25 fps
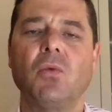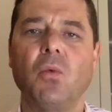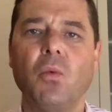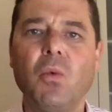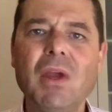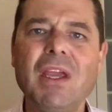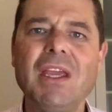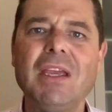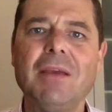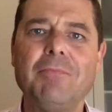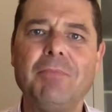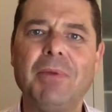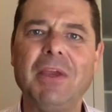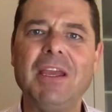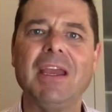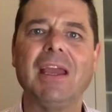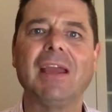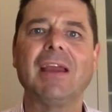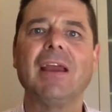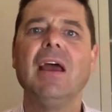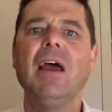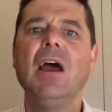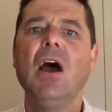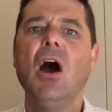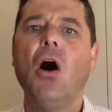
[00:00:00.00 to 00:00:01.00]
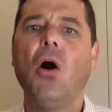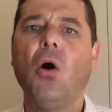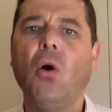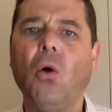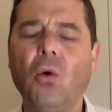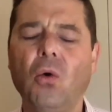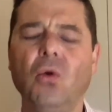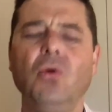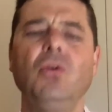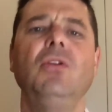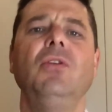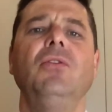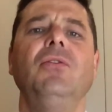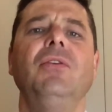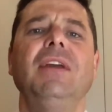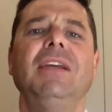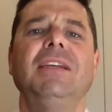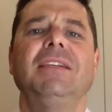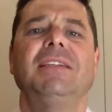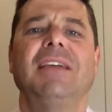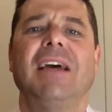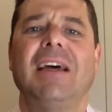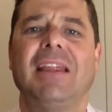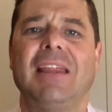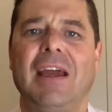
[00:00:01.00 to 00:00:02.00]
We being ordinary
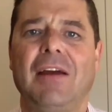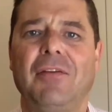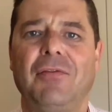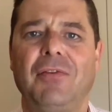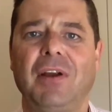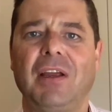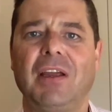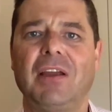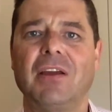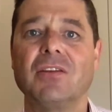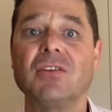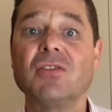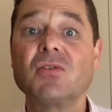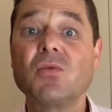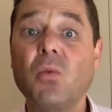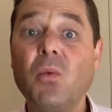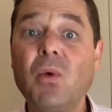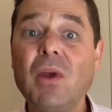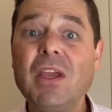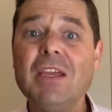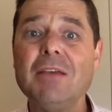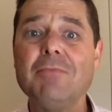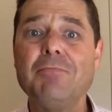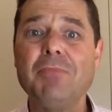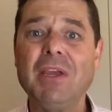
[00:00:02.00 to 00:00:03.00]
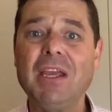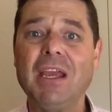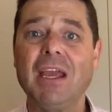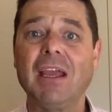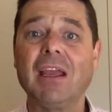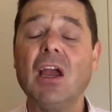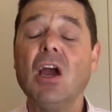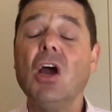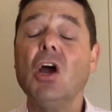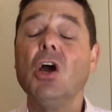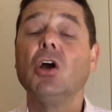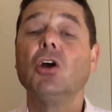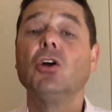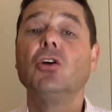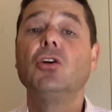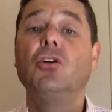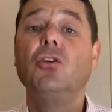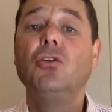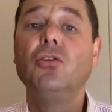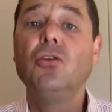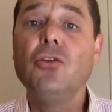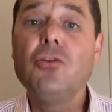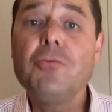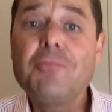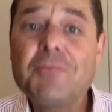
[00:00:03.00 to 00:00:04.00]
South Africans, we being
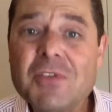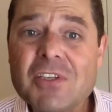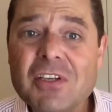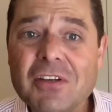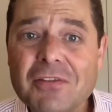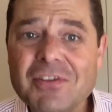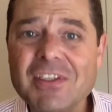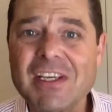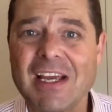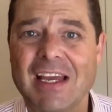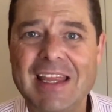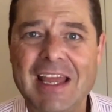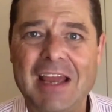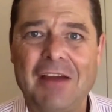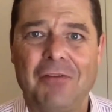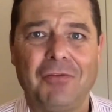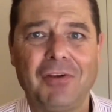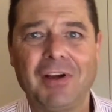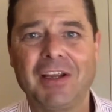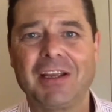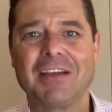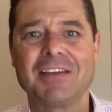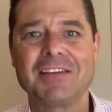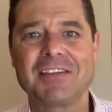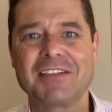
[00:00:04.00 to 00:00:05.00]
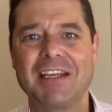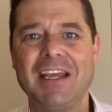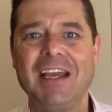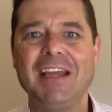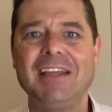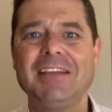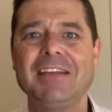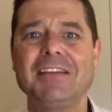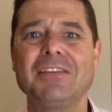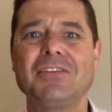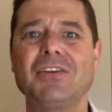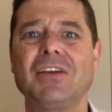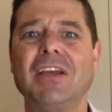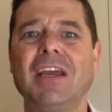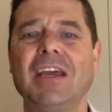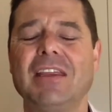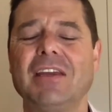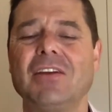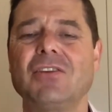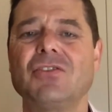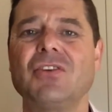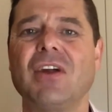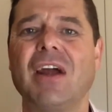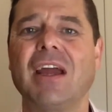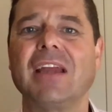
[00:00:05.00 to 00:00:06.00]
groups of South Africans getting
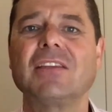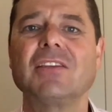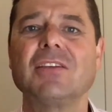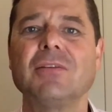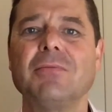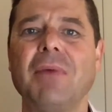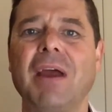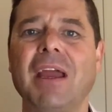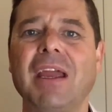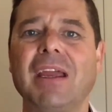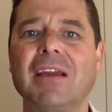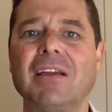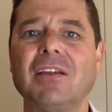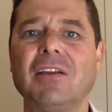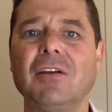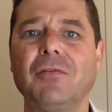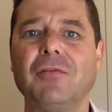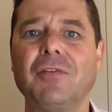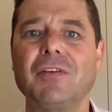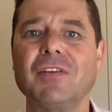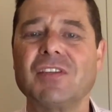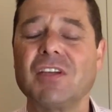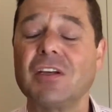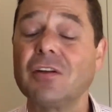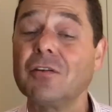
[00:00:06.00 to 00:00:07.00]
together, trying to make a difference.